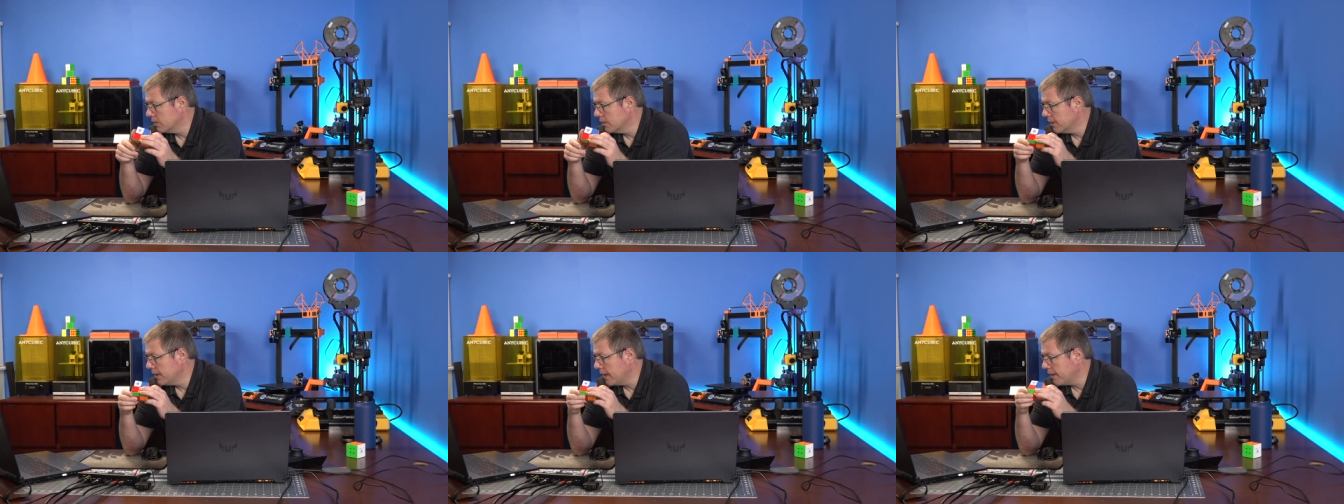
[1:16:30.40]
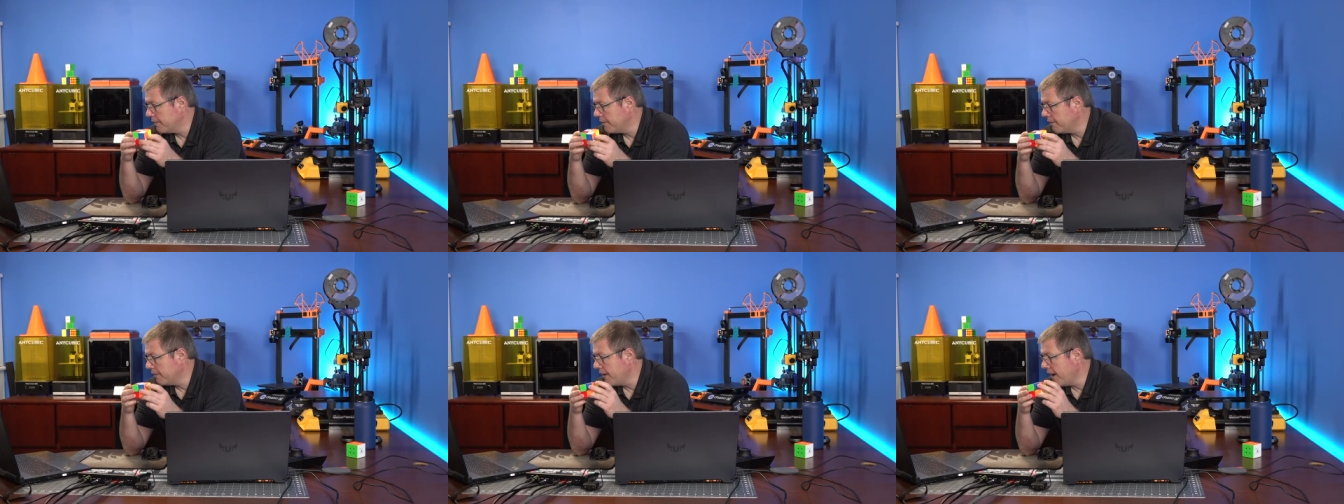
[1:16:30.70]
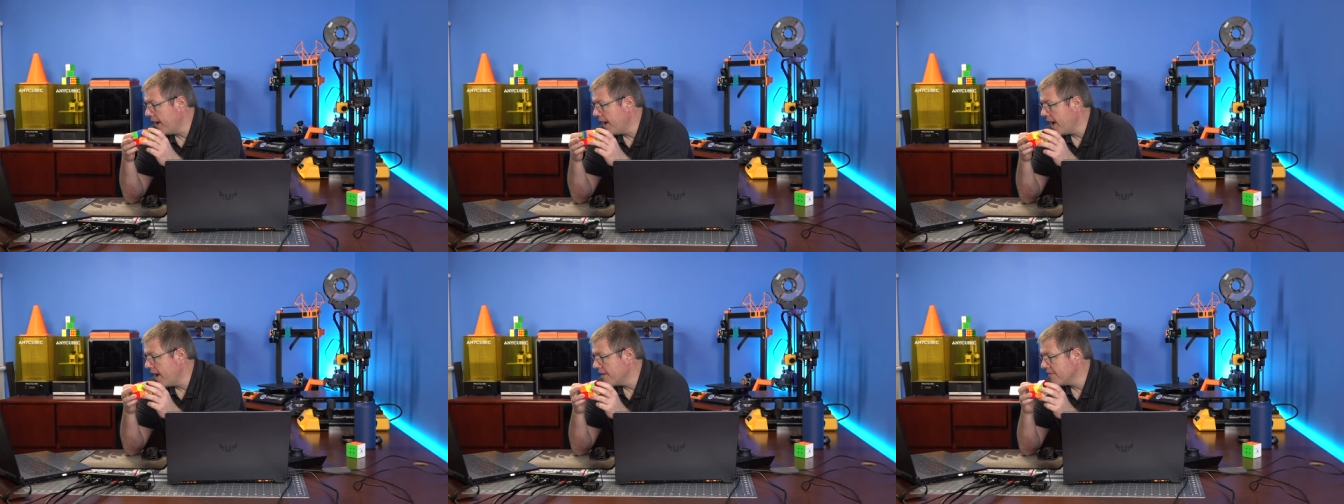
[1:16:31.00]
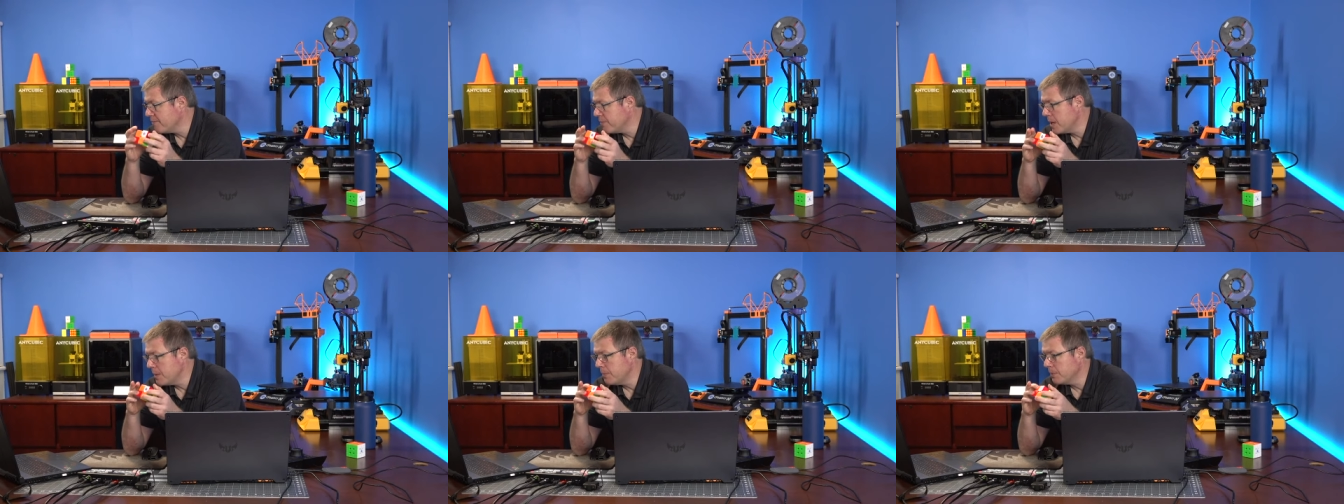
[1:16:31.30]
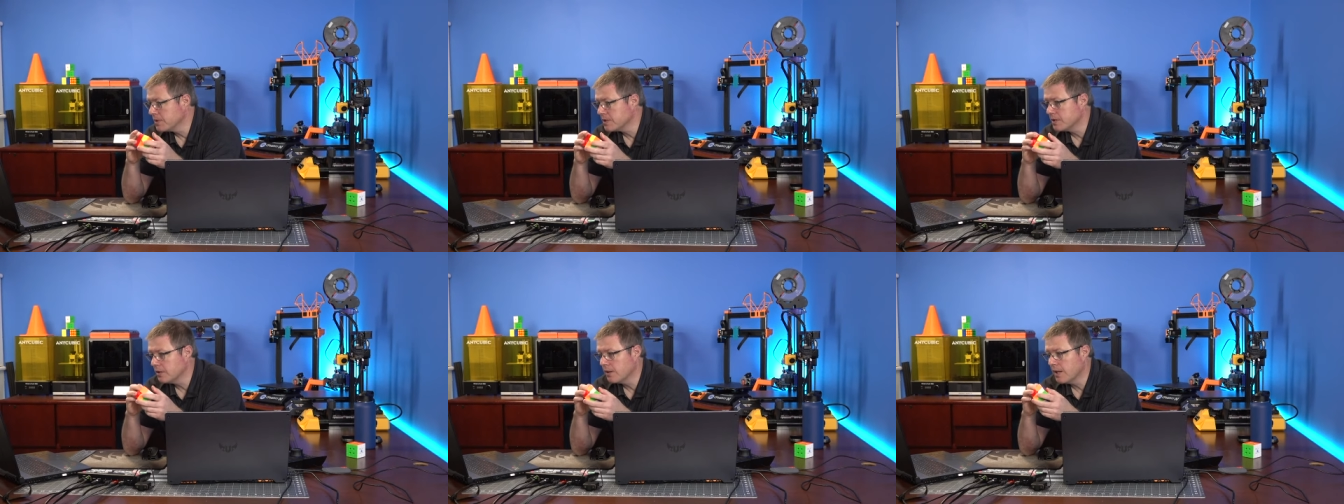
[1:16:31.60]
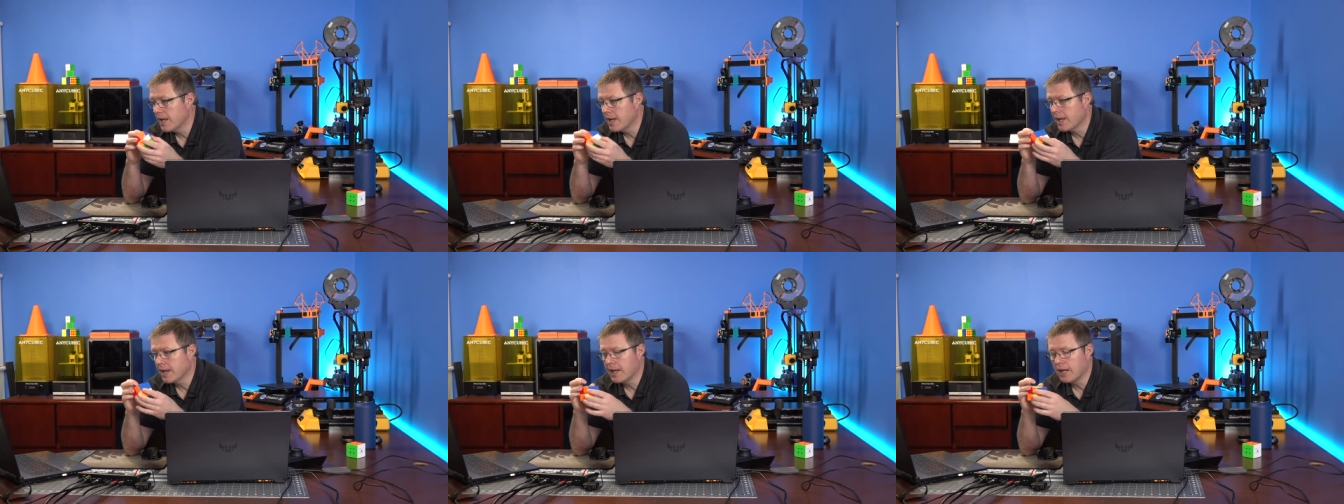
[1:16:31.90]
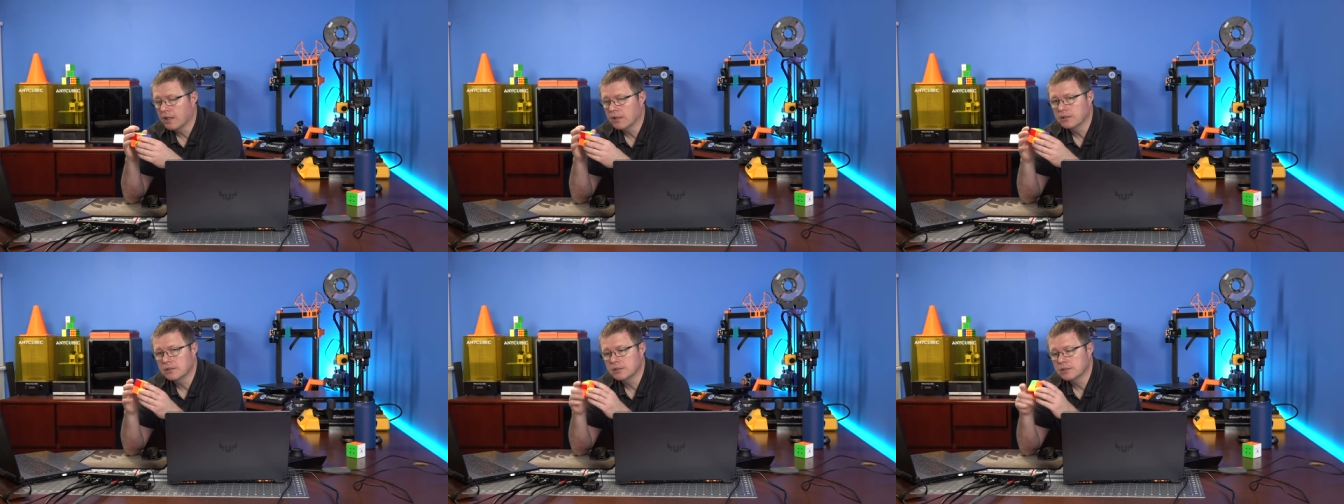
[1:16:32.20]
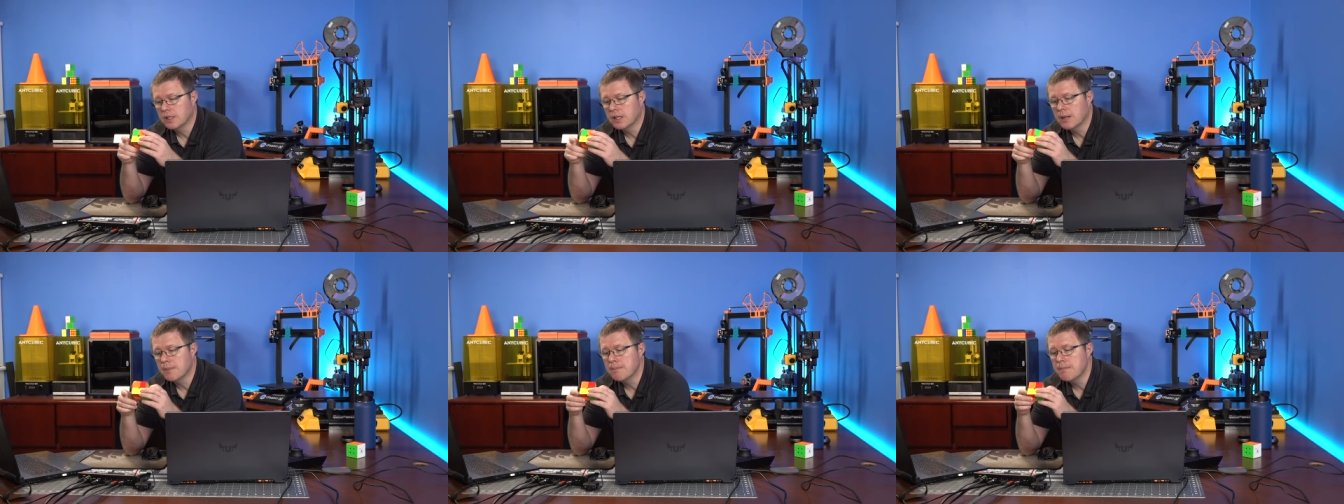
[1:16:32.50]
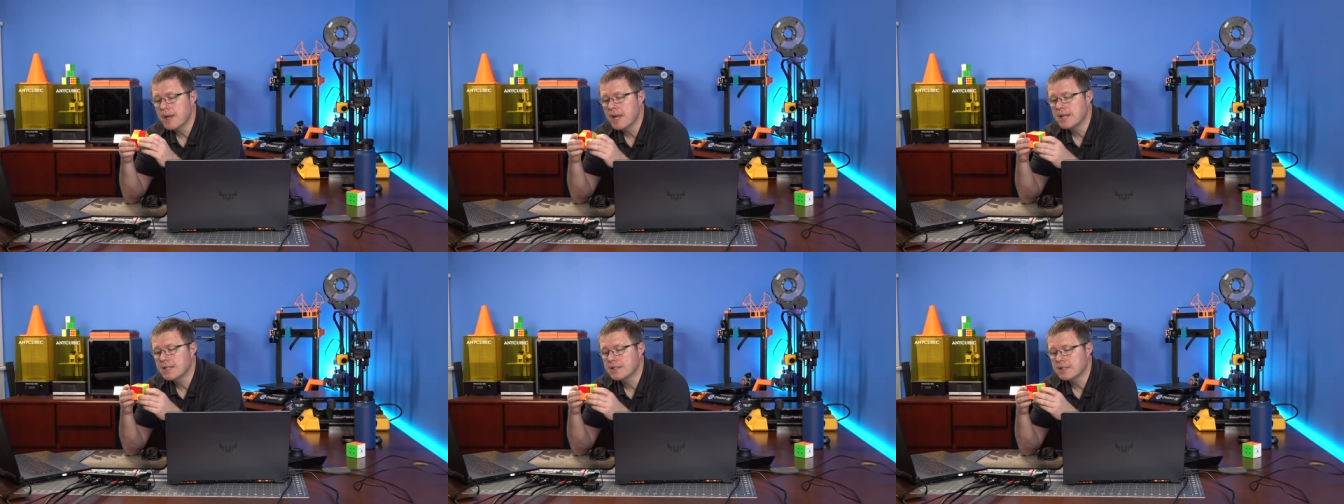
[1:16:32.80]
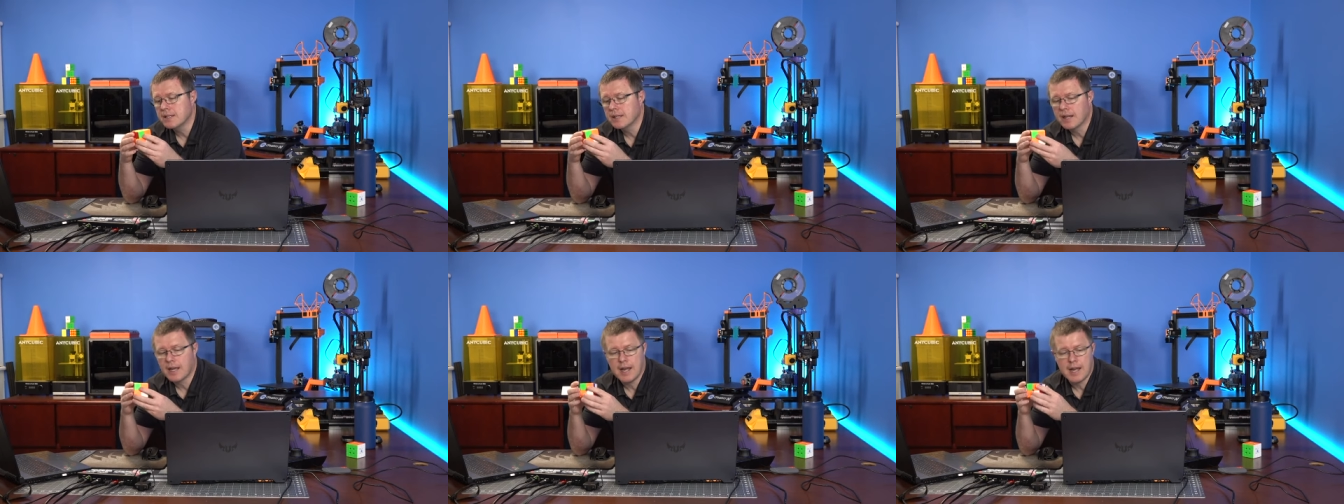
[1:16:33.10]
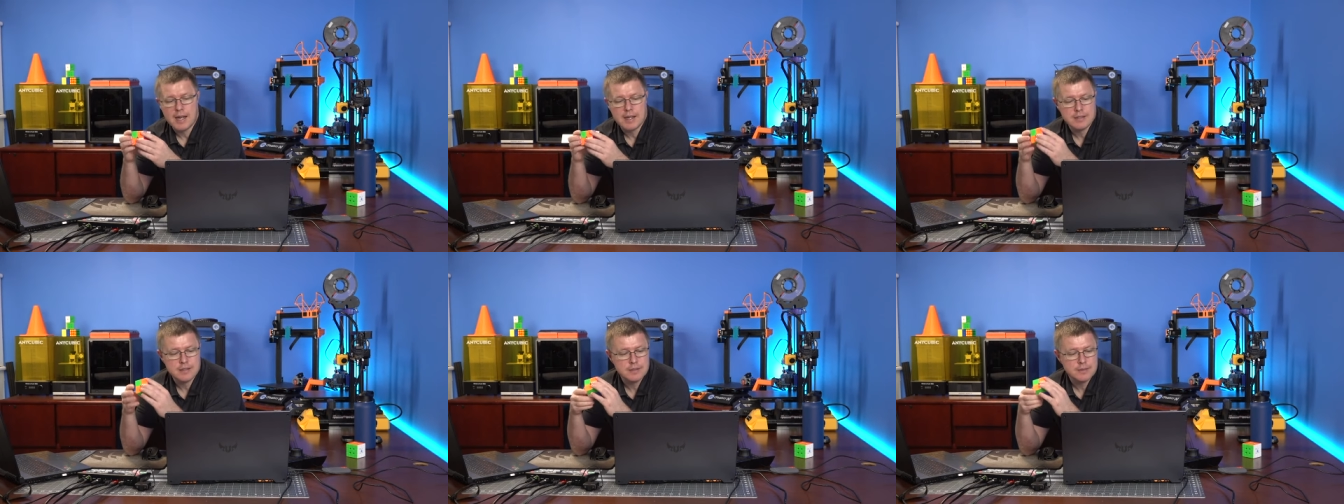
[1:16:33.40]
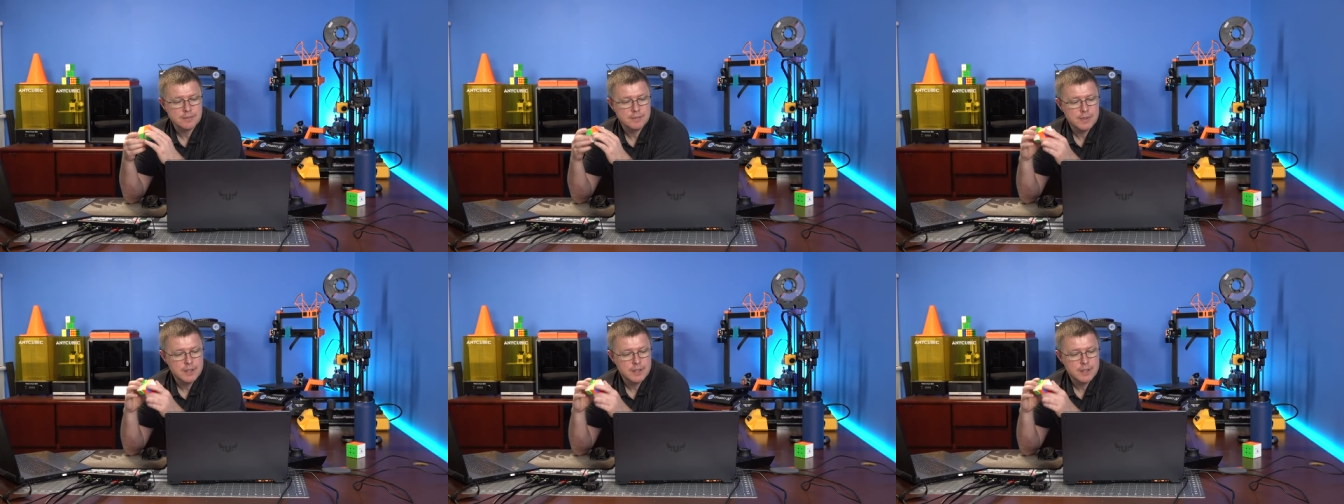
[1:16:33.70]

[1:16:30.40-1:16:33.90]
Yeah, five people still hanging out. Amazing, guys.